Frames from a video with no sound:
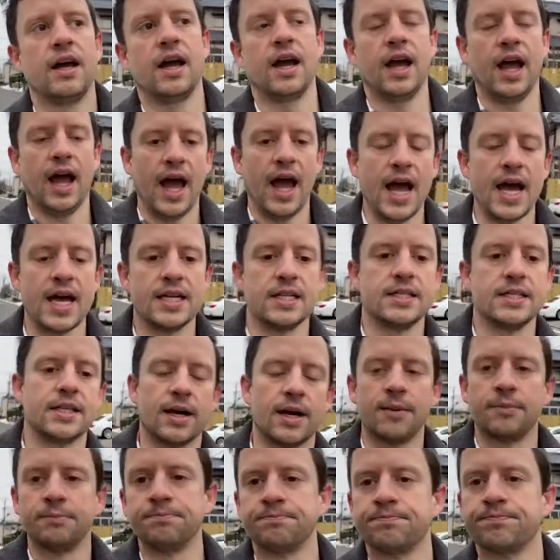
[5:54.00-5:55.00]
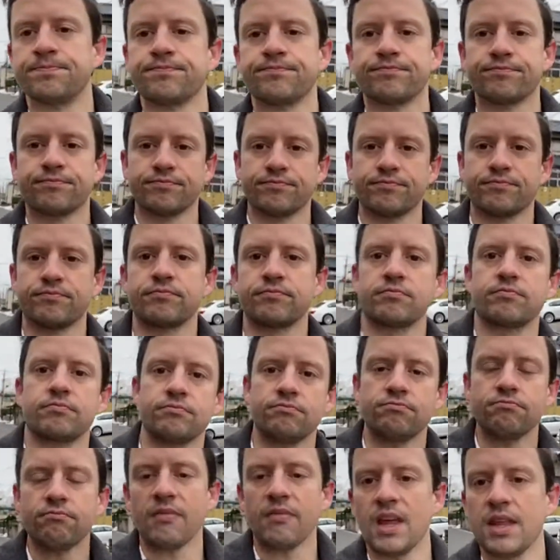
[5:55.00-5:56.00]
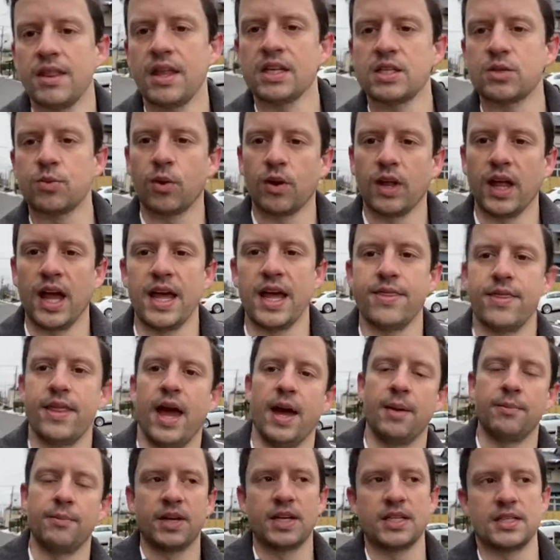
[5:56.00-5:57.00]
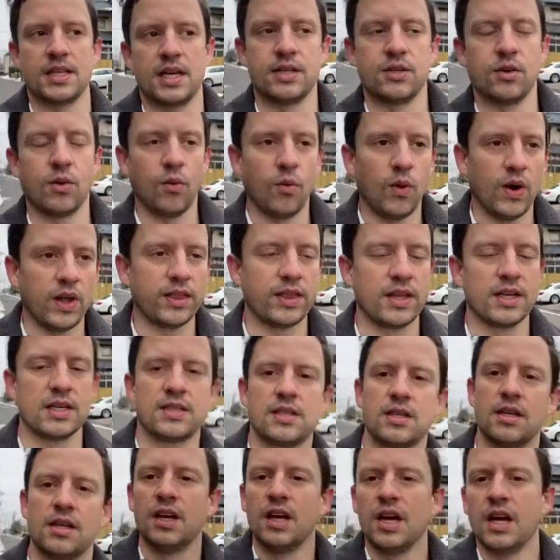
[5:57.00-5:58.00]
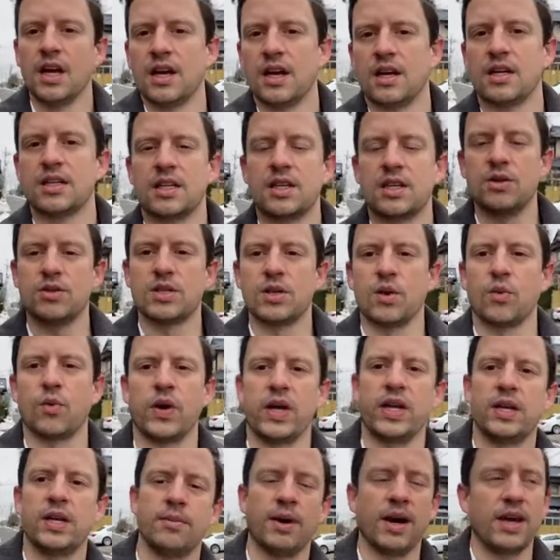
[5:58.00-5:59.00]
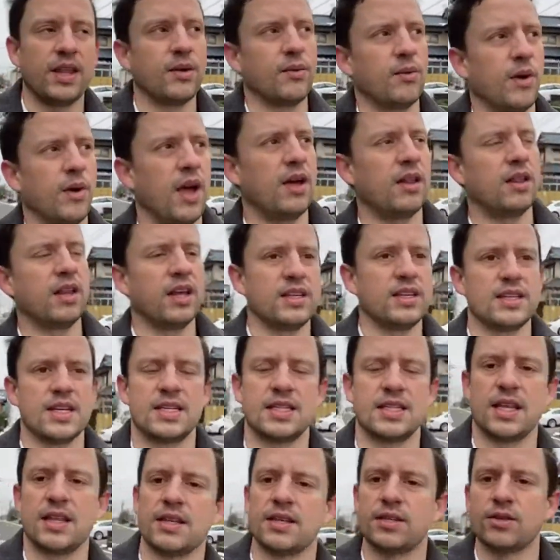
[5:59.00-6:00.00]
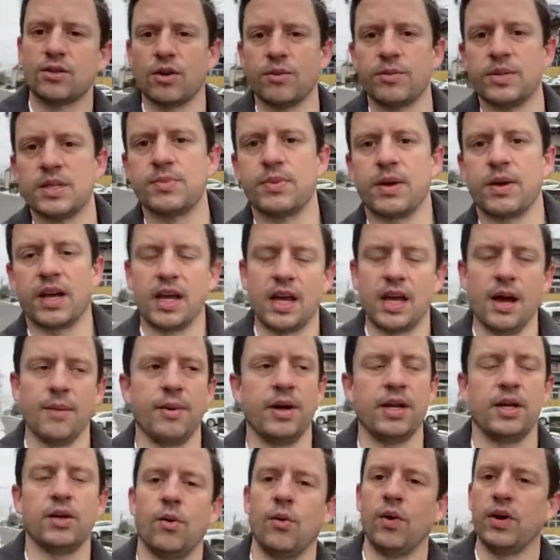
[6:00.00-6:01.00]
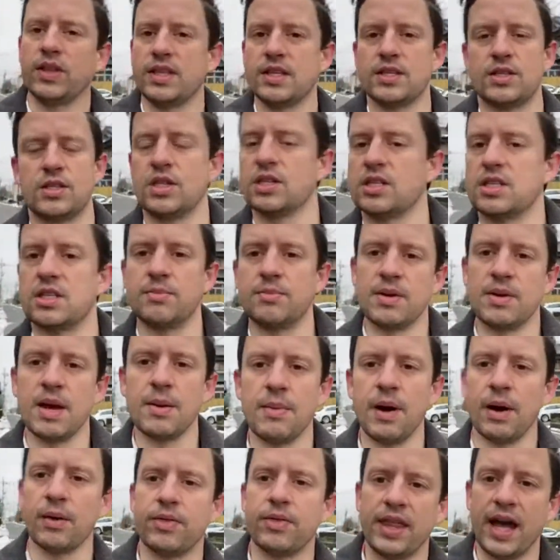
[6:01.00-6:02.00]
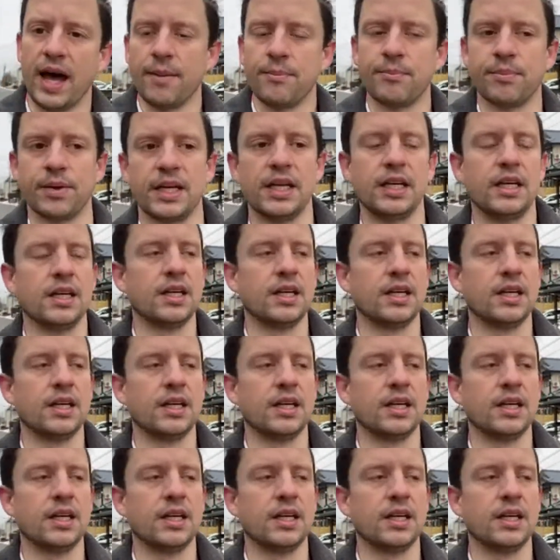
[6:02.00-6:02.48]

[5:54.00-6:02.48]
And that's where I'll end that, because I don't want this, excuse the wind by the way, as I said the storm is picking up, I don't want this just to be about that, but